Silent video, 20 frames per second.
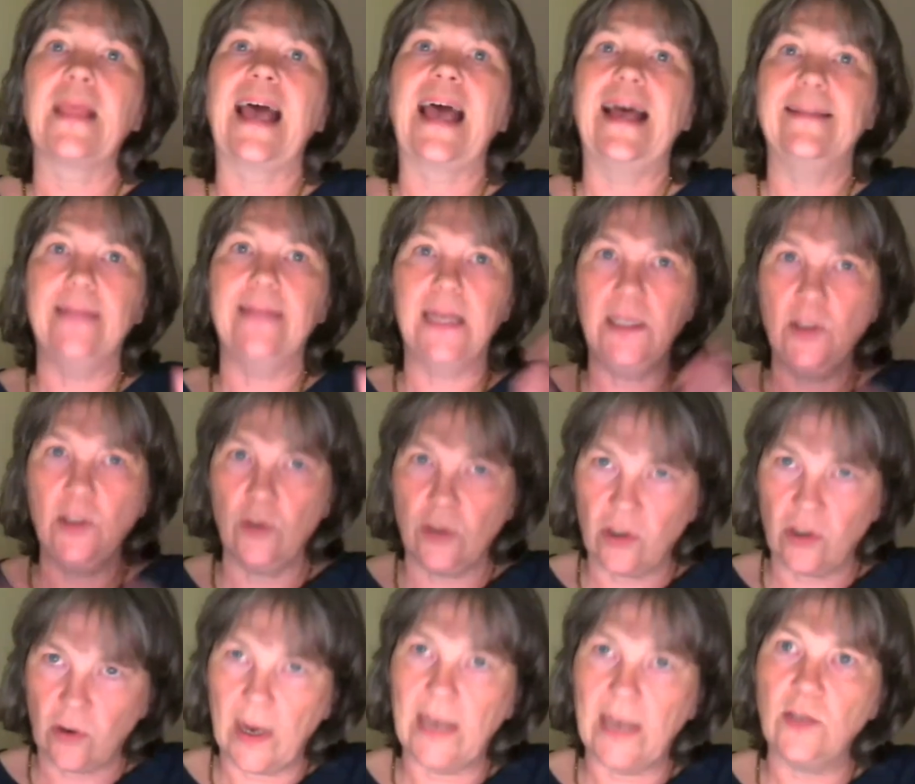And then you
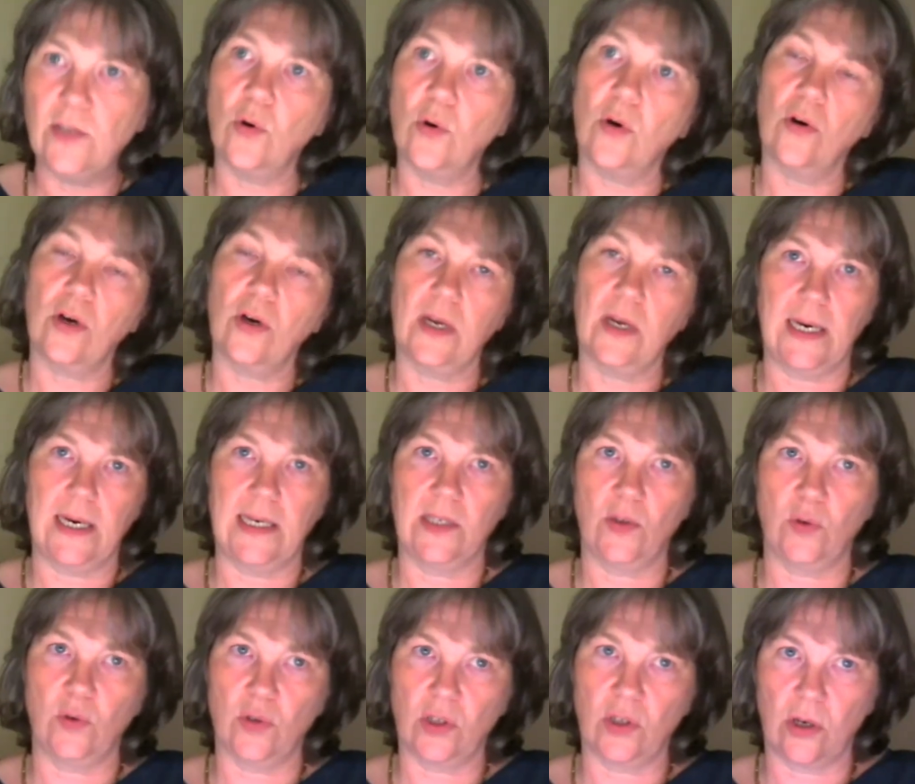try to organize
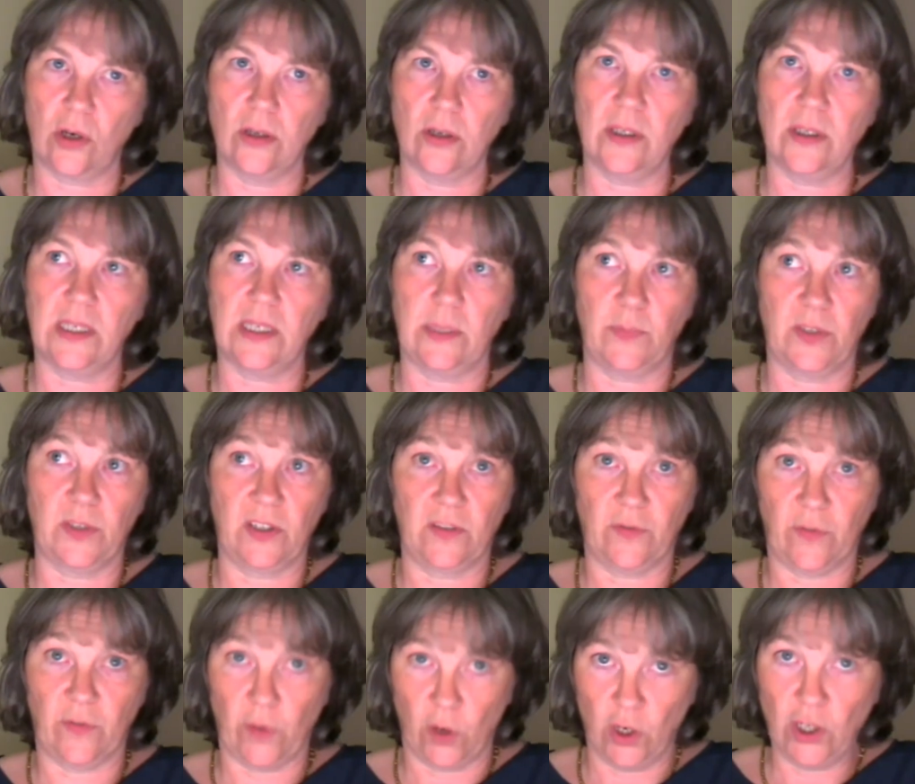those
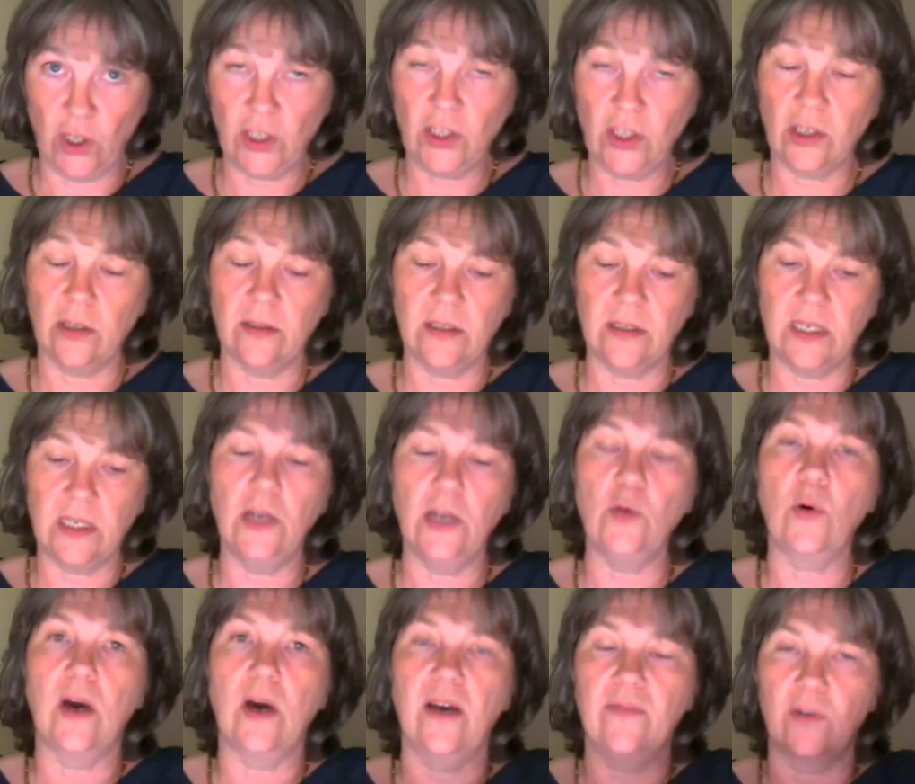concepts first until
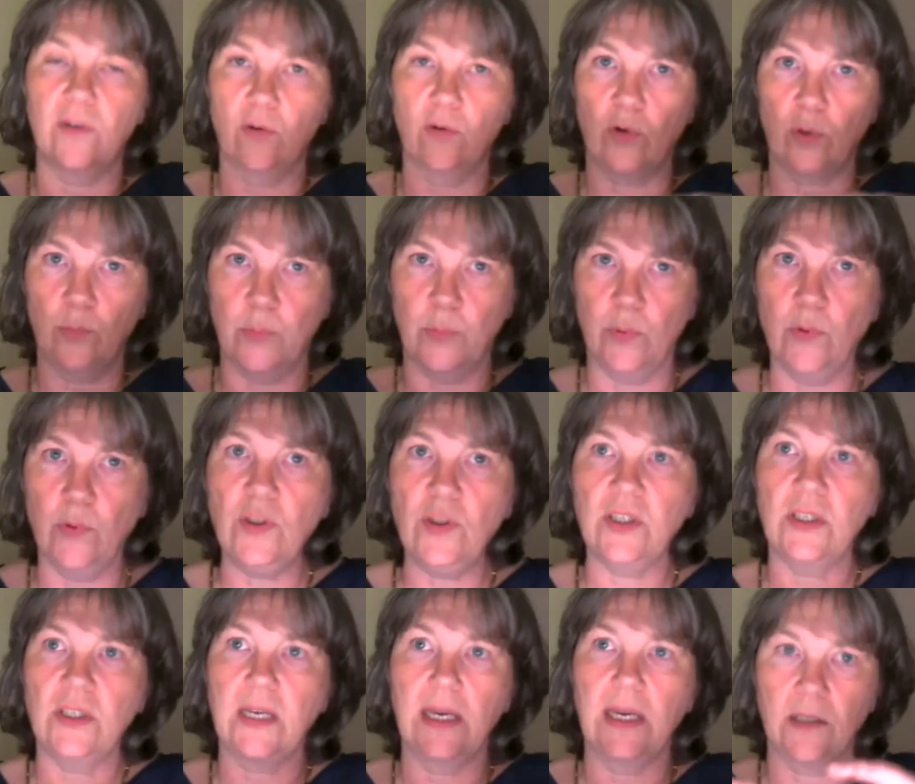you have a
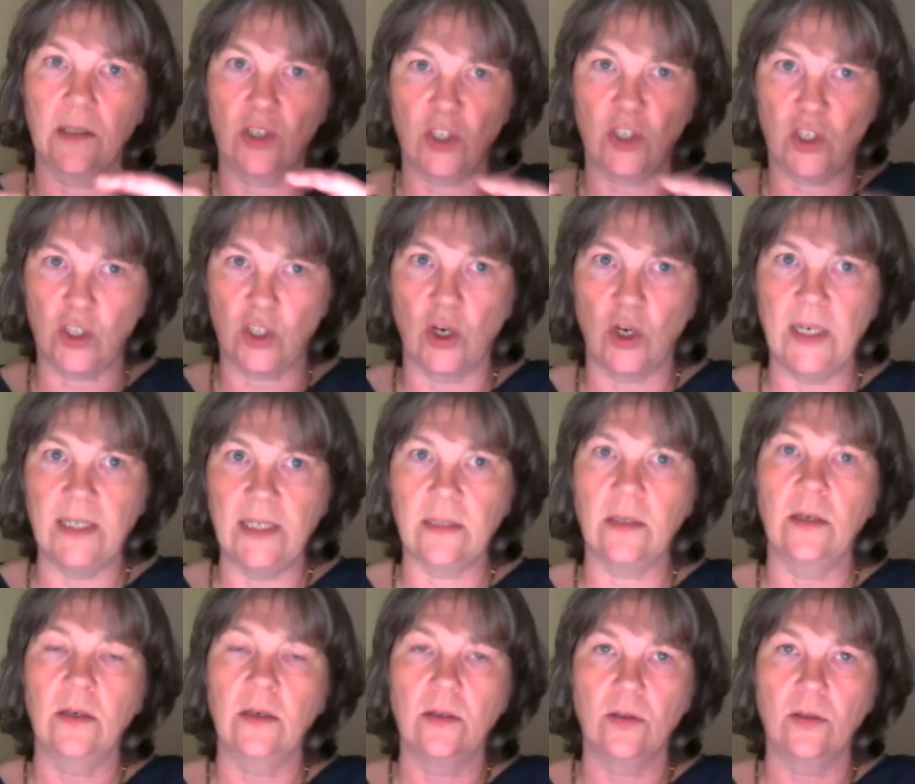robust and solid